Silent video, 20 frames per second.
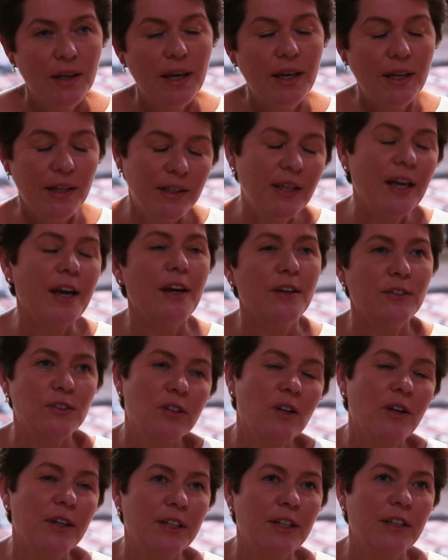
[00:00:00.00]
Yeah,
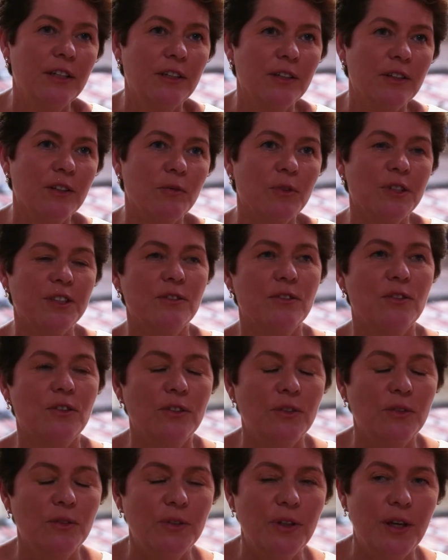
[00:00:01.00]
it's like any of the ones
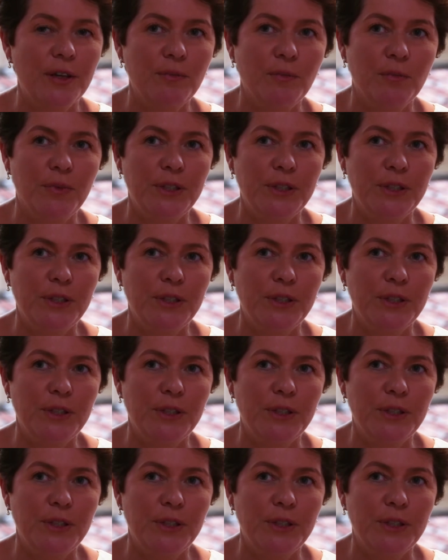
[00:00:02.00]
who... Yeah,